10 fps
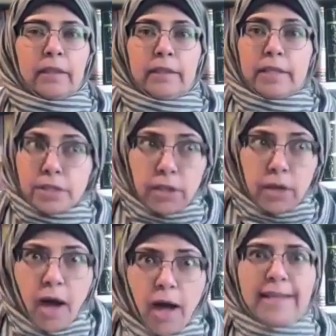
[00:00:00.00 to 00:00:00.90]
This
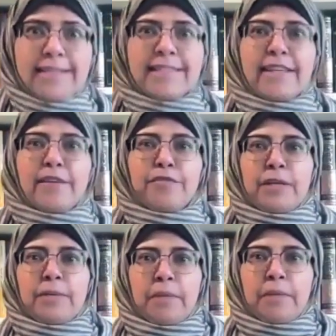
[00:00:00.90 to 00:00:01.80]
God is
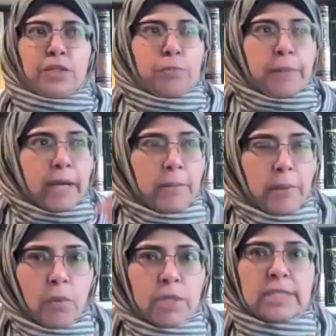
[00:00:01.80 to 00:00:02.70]
gifting me to become
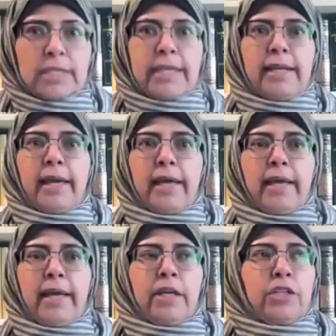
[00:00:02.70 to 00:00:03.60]
a
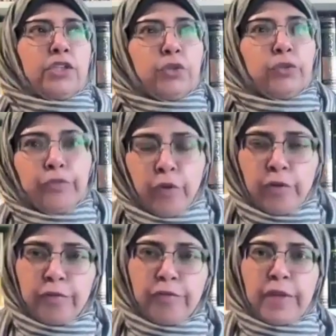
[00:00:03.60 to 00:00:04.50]
wasila to
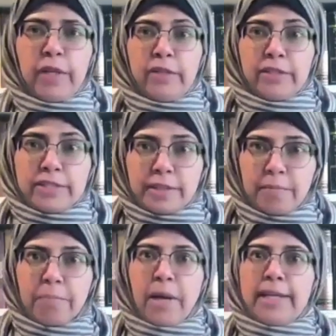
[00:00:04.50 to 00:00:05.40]
fulfill
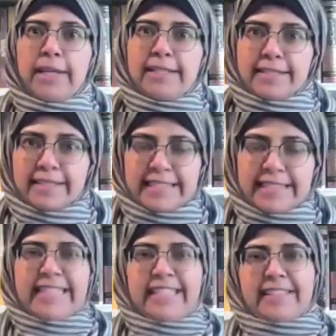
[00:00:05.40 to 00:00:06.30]
somebody's
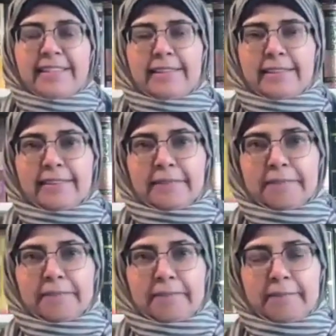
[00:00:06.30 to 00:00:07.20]
needs.
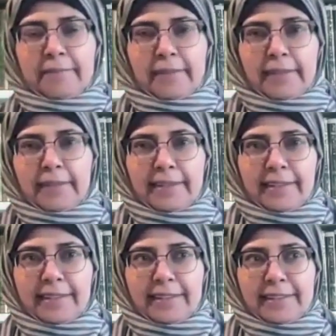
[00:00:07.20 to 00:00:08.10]

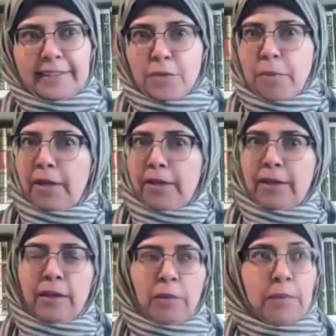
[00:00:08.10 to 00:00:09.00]

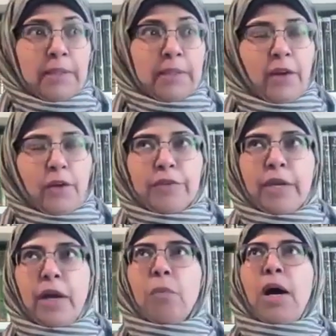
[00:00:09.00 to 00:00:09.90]
Subhanallah, when we think of
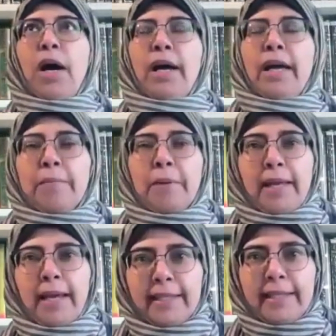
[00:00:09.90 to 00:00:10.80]
Ya Wahib
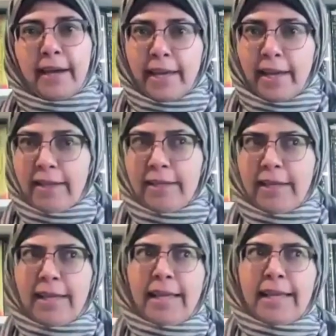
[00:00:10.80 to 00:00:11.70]
al-Hadaya,
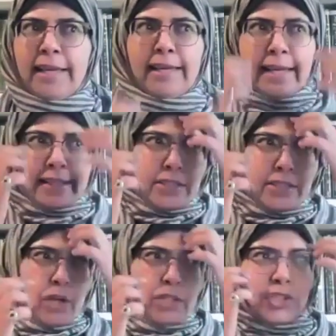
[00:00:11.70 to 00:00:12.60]
let's
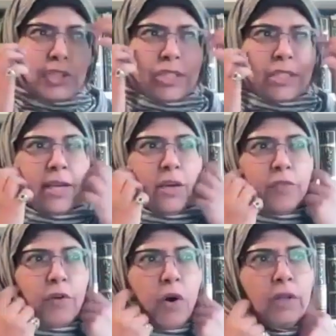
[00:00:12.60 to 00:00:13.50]
not just think
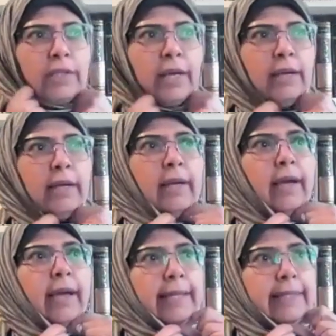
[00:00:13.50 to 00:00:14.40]
of all the
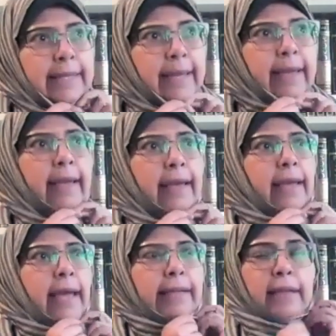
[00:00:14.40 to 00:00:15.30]
hadiyah
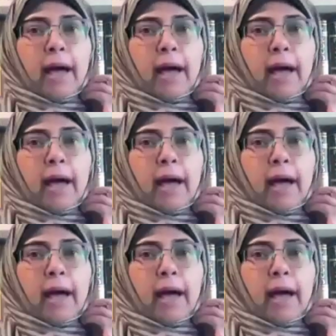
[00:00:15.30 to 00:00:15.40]
and the